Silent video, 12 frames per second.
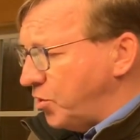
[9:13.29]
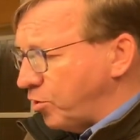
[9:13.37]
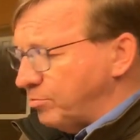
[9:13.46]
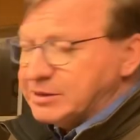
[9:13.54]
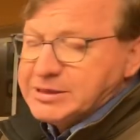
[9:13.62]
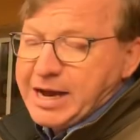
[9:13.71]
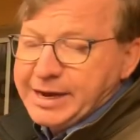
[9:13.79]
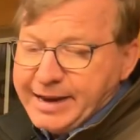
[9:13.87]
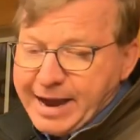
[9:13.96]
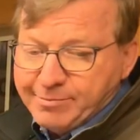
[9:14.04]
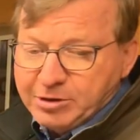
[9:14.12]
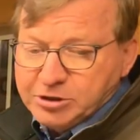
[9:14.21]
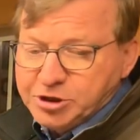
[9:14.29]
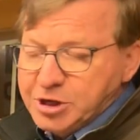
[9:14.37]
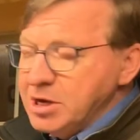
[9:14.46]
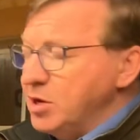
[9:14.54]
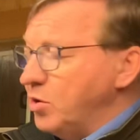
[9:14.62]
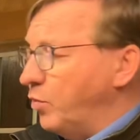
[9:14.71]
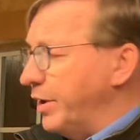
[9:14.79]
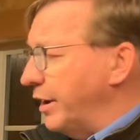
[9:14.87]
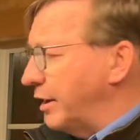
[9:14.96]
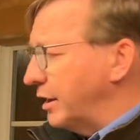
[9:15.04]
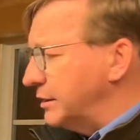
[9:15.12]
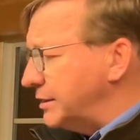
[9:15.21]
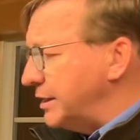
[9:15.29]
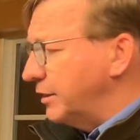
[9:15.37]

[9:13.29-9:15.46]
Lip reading: Herbicide damage, we can see